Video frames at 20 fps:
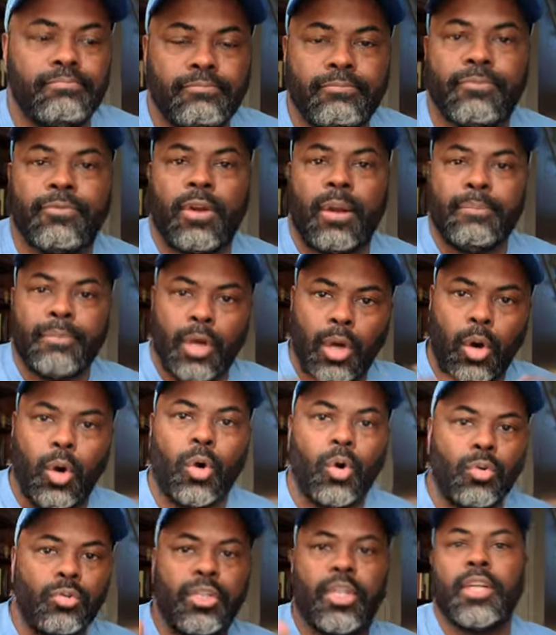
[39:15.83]
from the
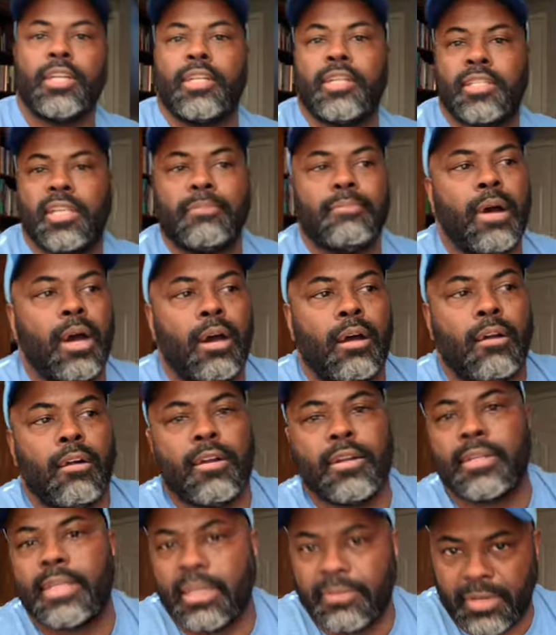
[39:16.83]
own goodness of my
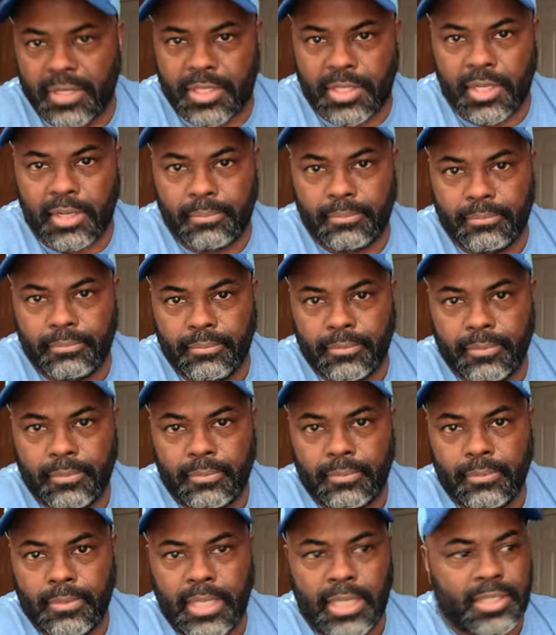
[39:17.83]
heart, give a tip
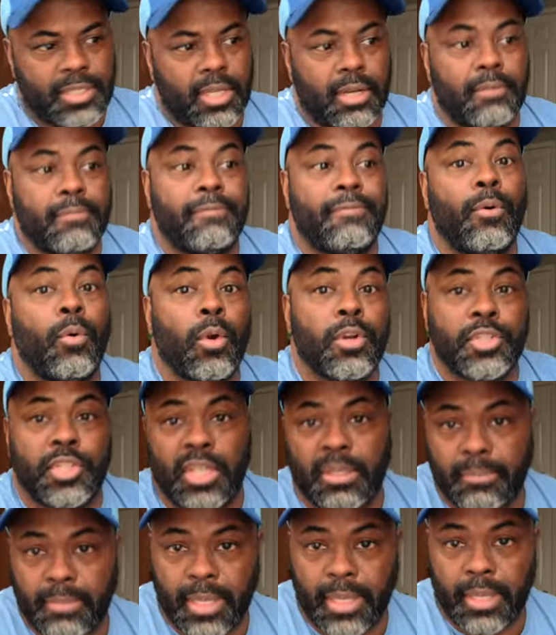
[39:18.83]
instead of
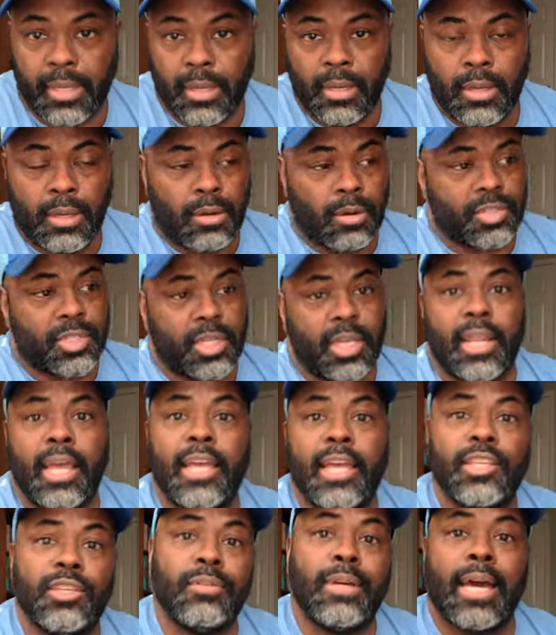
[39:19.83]
forcing me or saying,
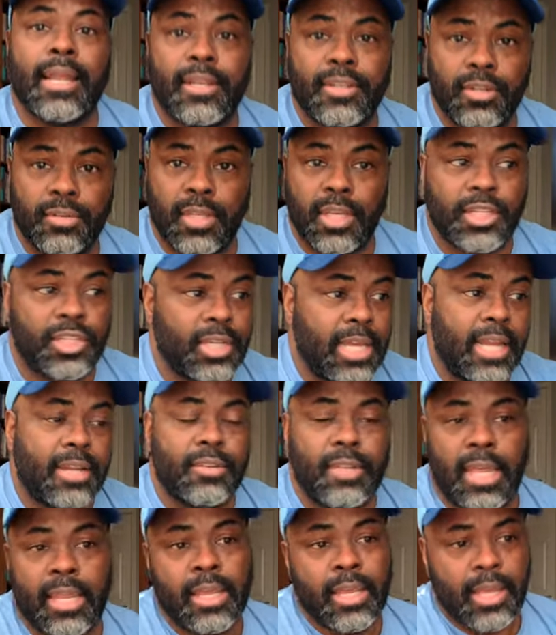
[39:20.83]
"Hey, you got to do this, you got to do
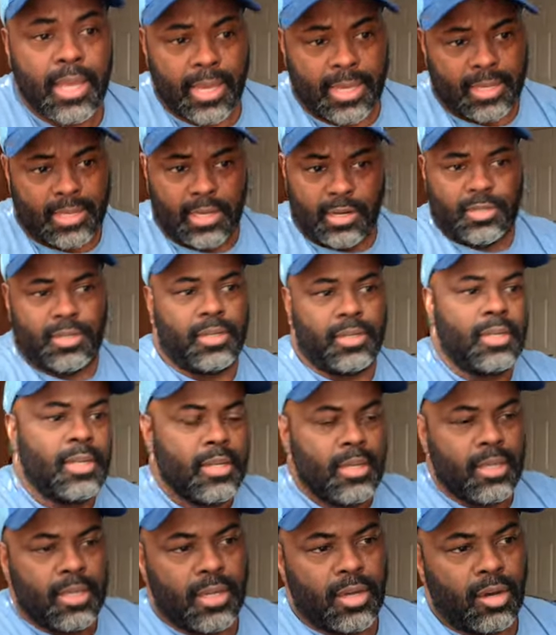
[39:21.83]
that." Hey, here's a
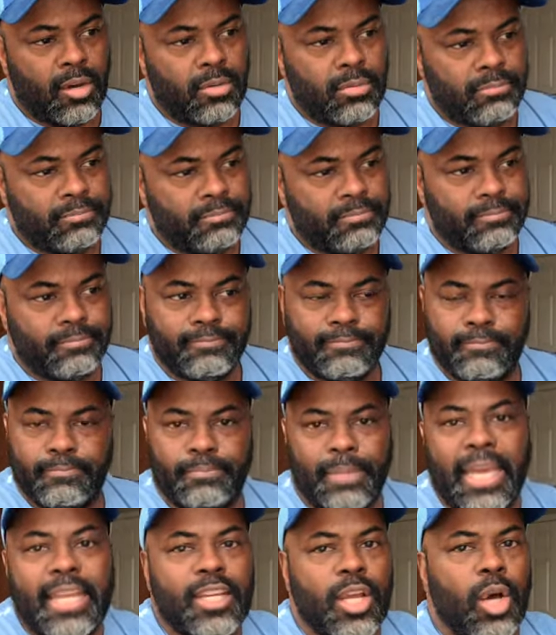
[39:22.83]
you know,
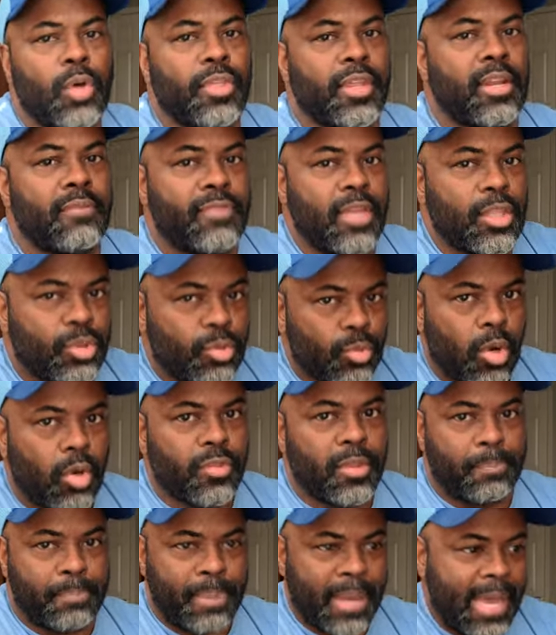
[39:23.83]
they know that if they throw
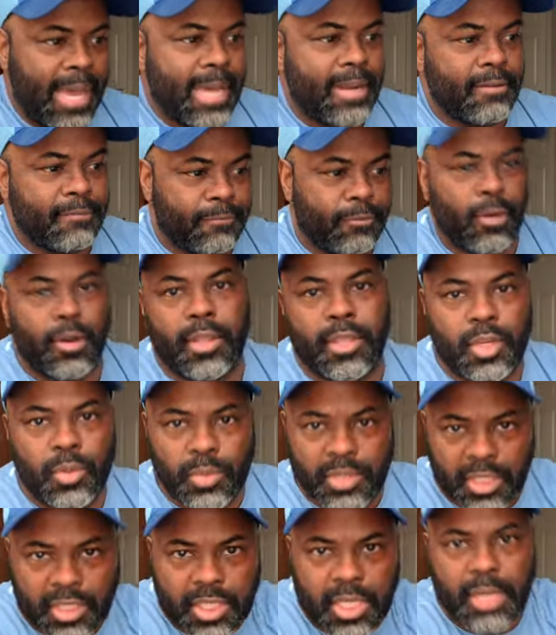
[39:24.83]
the pad in front of you
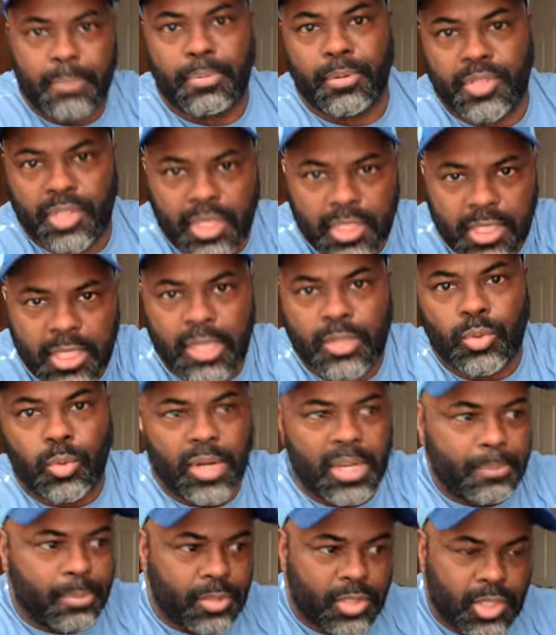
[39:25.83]
with the 10%, 10,
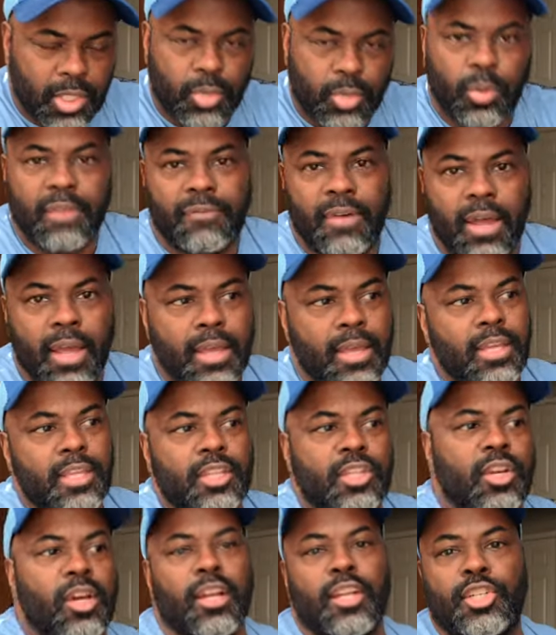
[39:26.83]
20%, 25,
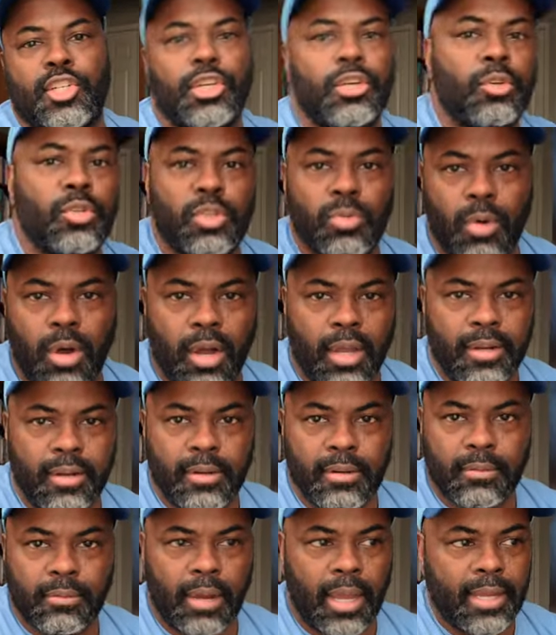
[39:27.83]
you're going to choose
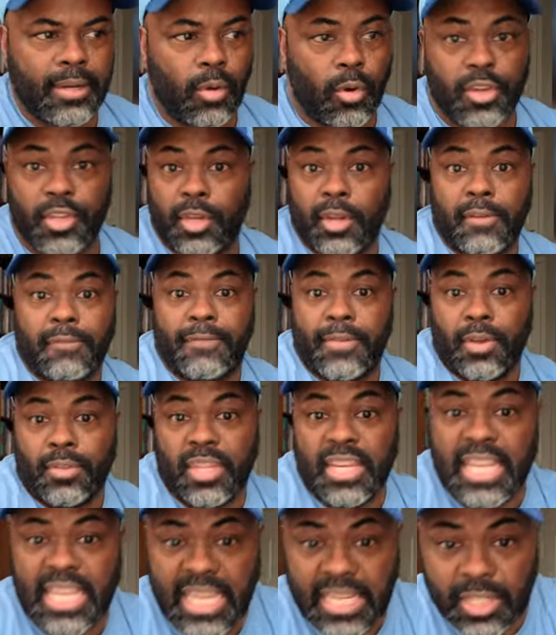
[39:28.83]
one, right? Or you're going to feel
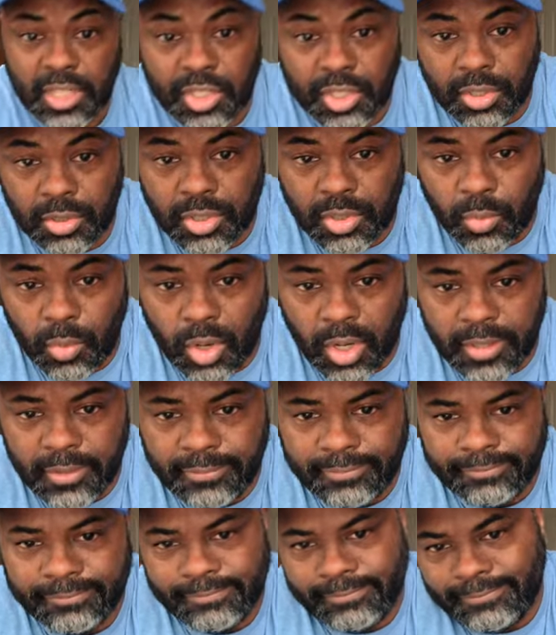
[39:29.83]
the need to choose
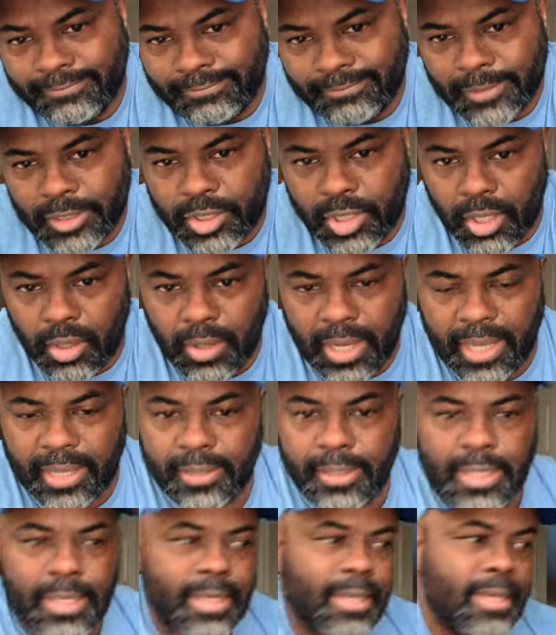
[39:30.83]
one. So, hey,